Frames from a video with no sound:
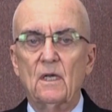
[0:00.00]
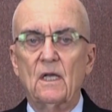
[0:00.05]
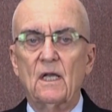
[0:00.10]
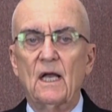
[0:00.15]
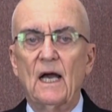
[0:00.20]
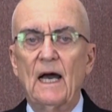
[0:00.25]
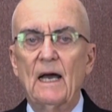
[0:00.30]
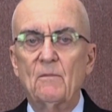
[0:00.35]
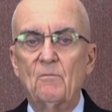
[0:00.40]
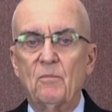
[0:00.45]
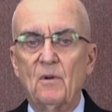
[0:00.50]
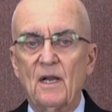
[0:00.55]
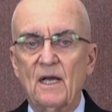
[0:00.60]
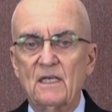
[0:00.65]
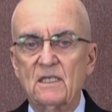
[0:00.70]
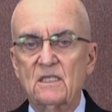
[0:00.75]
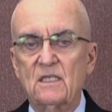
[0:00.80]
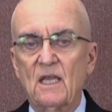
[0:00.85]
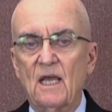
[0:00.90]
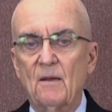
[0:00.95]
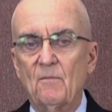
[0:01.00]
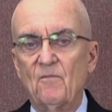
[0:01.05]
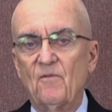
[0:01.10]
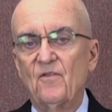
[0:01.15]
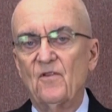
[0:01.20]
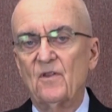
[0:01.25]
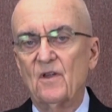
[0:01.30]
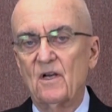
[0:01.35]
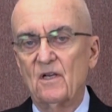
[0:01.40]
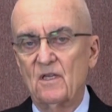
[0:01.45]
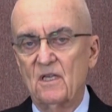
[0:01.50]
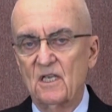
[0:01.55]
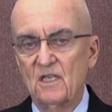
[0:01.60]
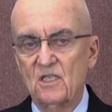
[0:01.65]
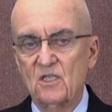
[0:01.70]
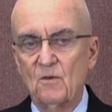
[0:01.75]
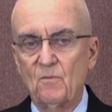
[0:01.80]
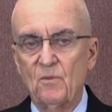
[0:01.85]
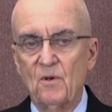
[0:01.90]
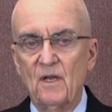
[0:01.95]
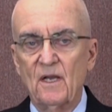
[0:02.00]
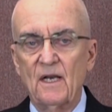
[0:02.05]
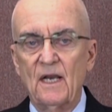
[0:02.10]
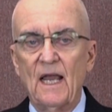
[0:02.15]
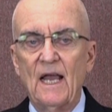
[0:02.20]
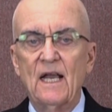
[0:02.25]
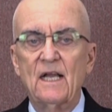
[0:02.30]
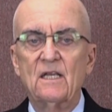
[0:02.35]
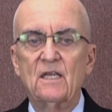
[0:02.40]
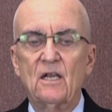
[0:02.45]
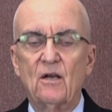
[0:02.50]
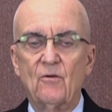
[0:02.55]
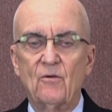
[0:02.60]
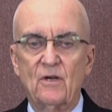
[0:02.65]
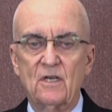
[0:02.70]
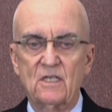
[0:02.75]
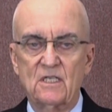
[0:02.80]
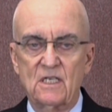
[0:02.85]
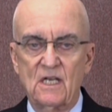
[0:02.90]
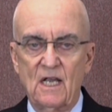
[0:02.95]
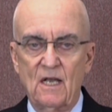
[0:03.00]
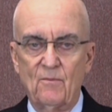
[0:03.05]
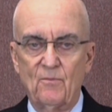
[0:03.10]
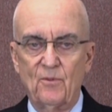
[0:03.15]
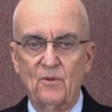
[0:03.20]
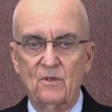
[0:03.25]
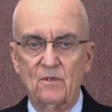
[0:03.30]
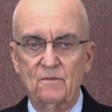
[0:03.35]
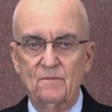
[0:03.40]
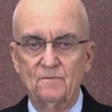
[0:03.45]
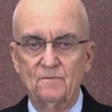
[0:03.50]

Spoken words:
God bless them for their discipline and their example.